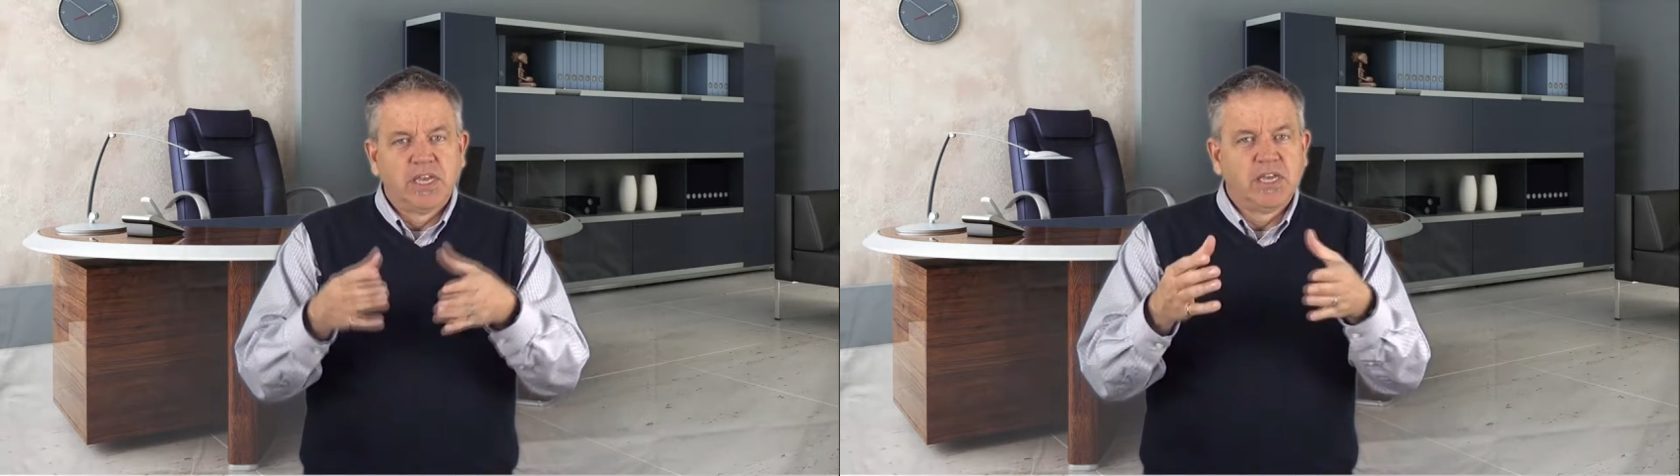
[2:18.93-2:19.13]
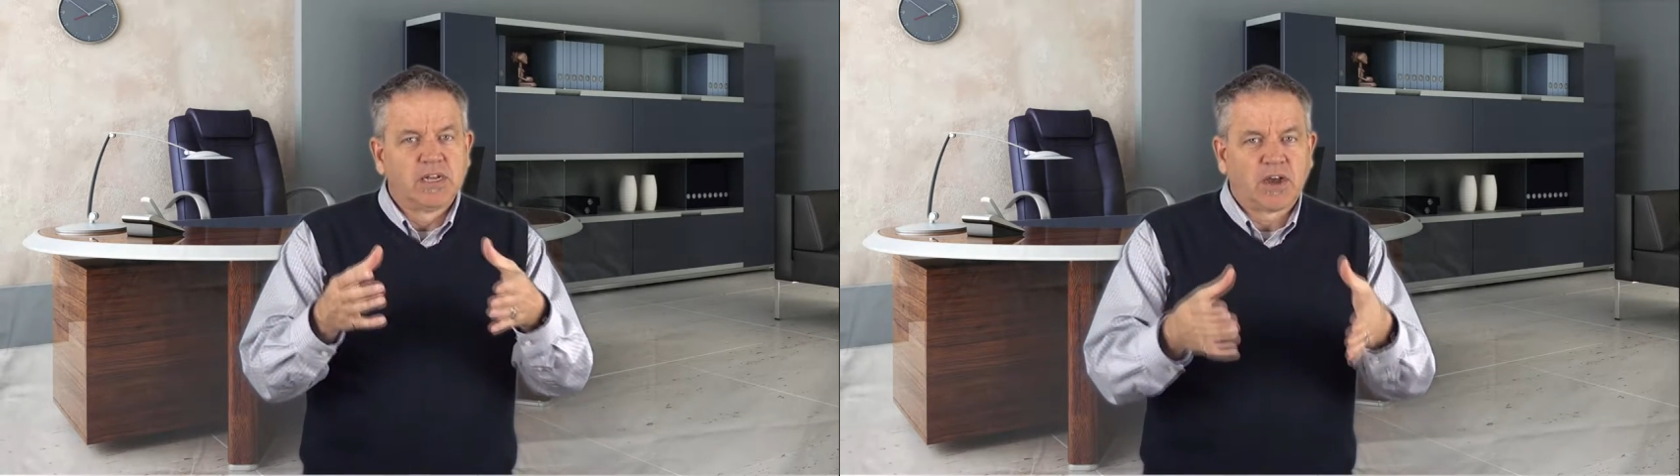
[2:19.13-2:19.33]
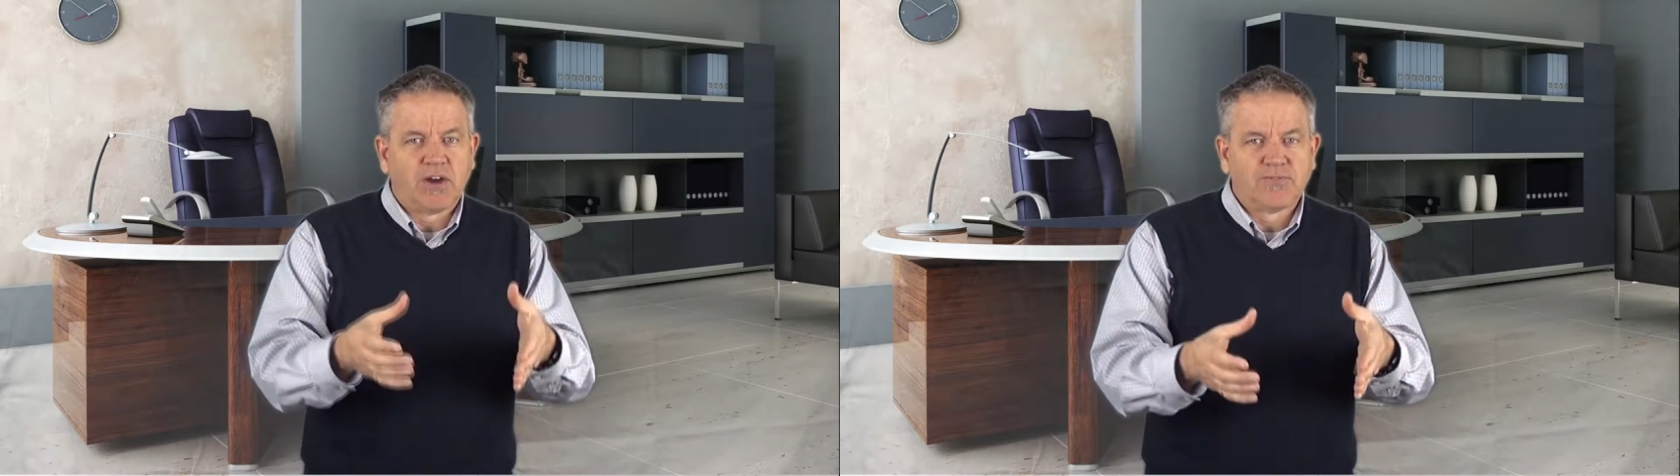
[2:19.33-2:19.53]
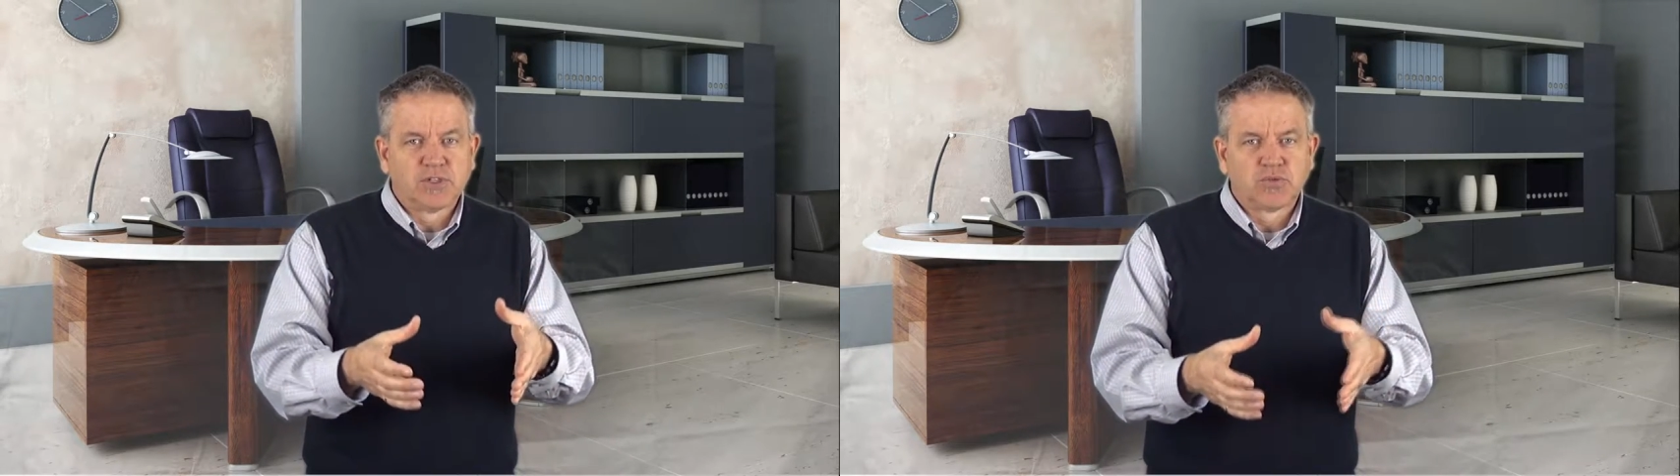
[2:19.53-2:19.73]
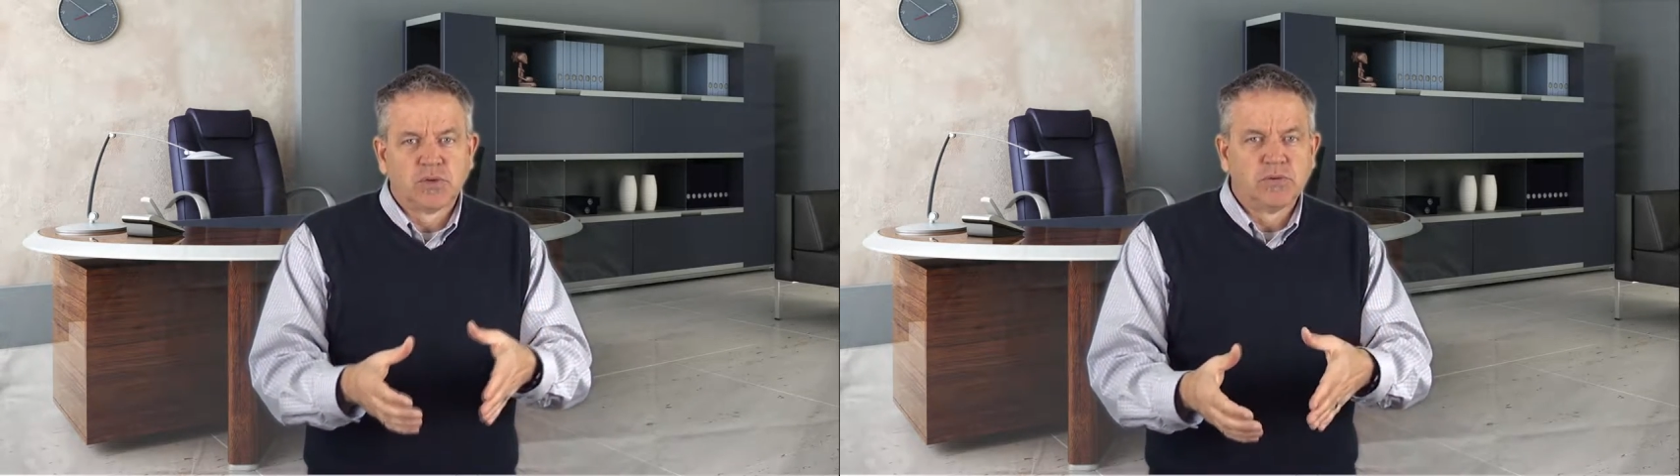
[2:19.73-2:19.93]
in a
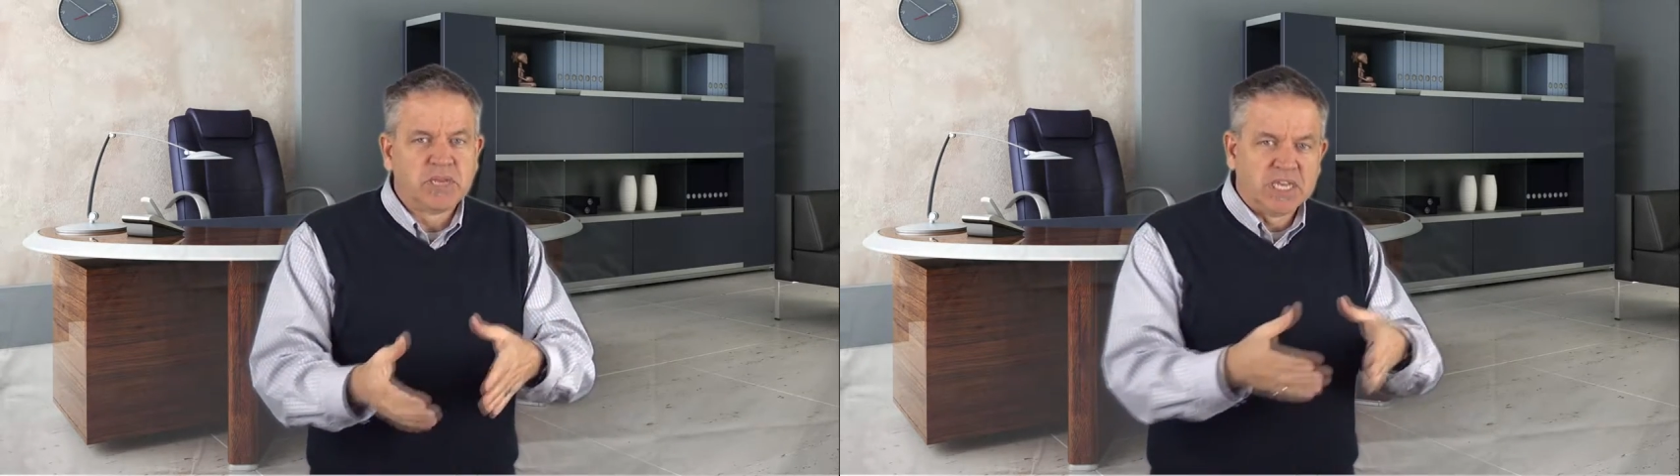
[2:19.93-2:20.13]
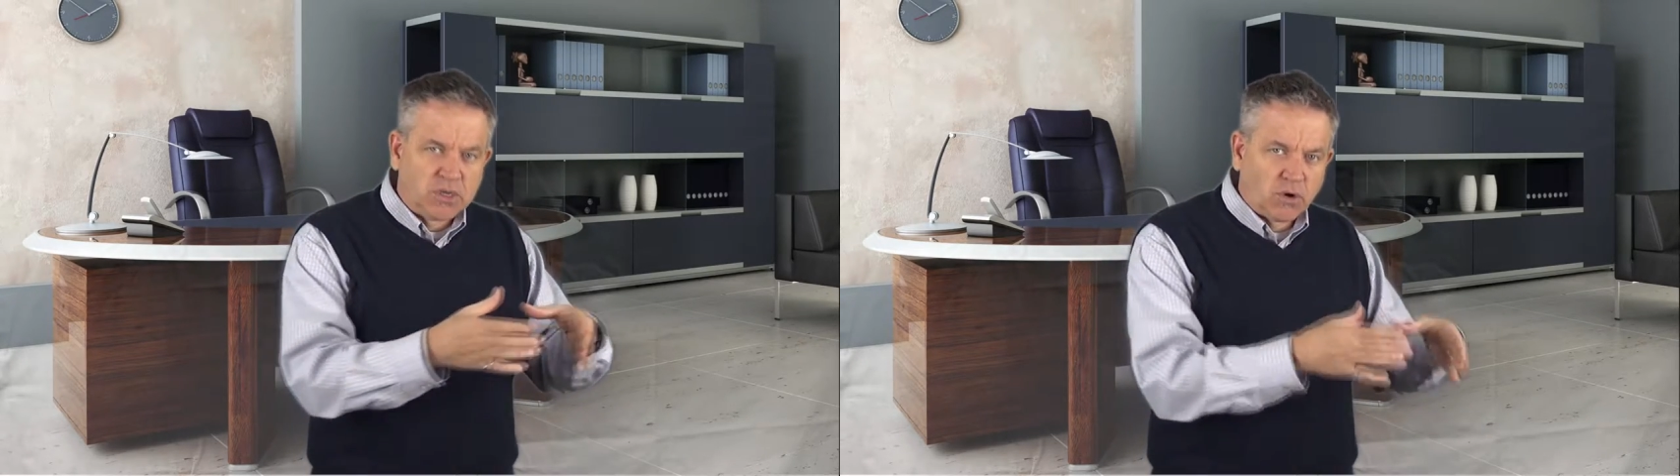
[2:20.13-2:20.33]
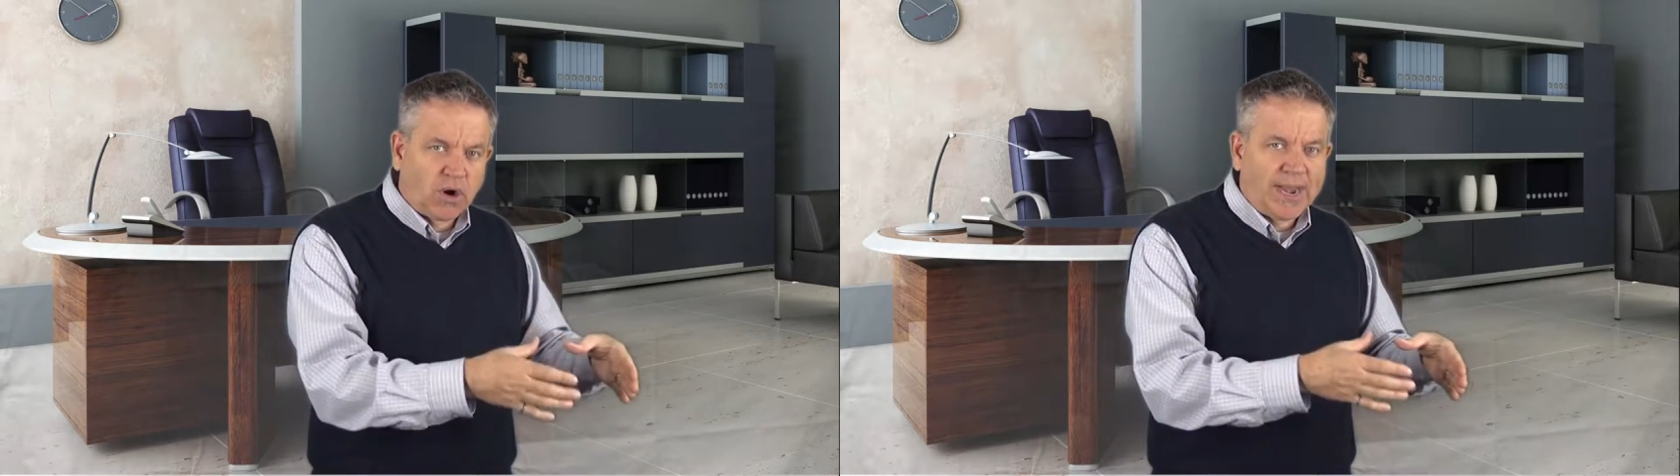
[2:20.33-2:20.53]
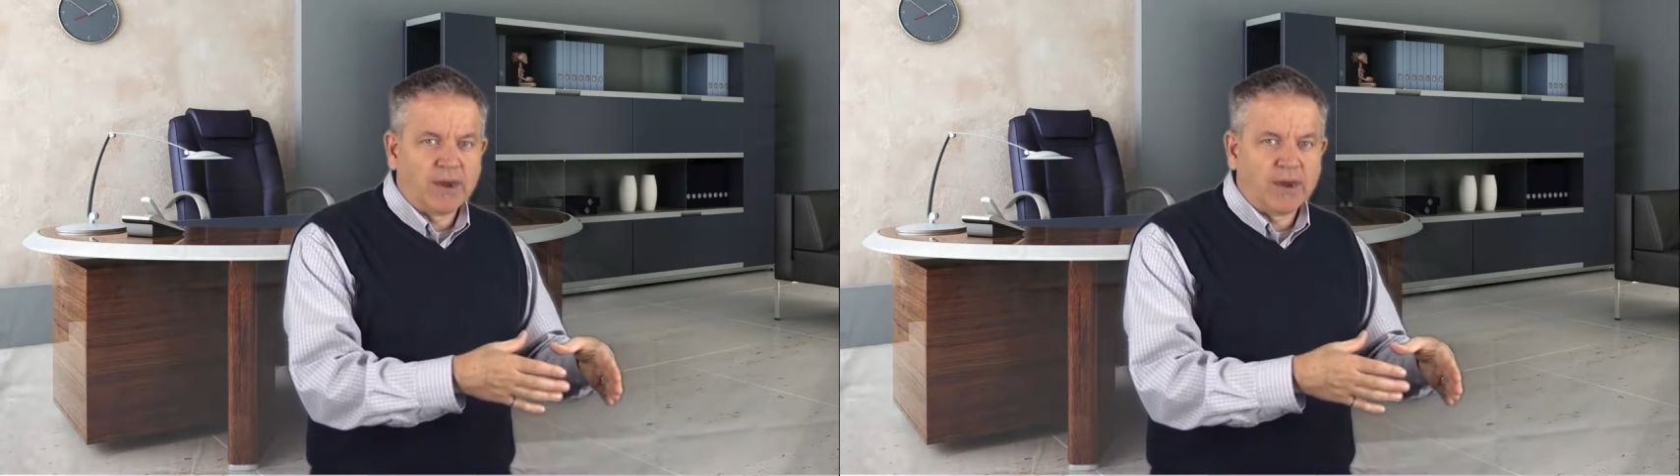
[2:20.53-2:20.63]
conference room, in your